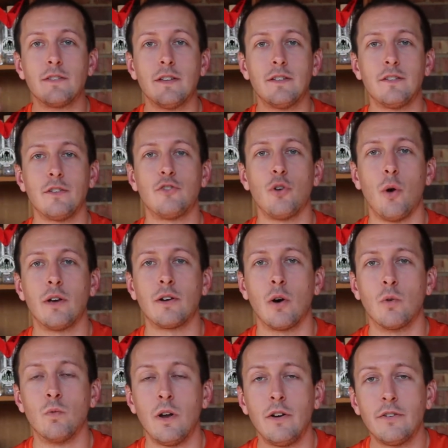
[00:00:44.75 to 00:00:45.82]
This is a show I call
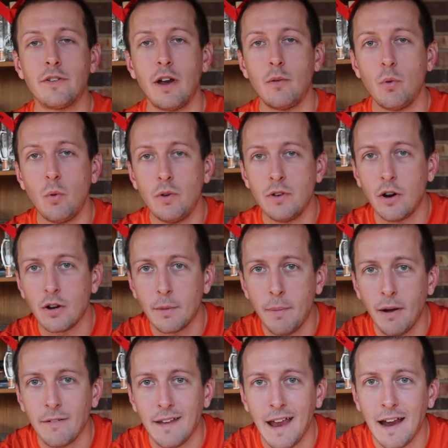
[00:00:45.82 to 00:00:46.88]
Runner's High, where we talk
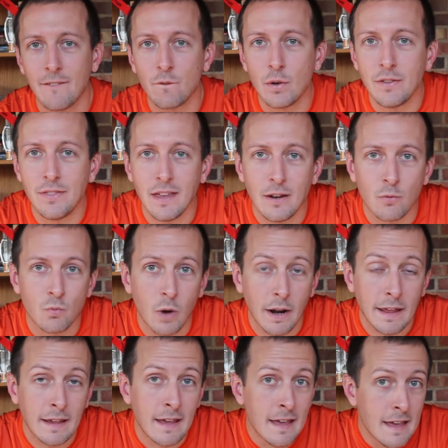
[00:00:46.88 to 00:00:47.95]
about everything
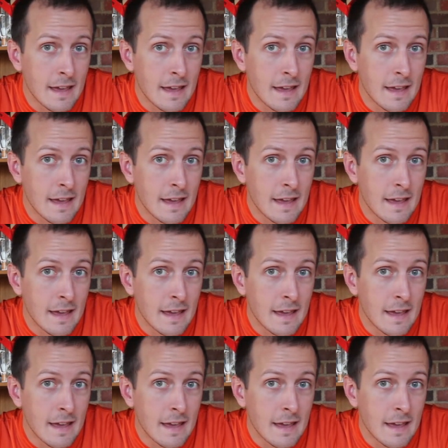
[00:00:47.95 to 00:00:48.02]
running,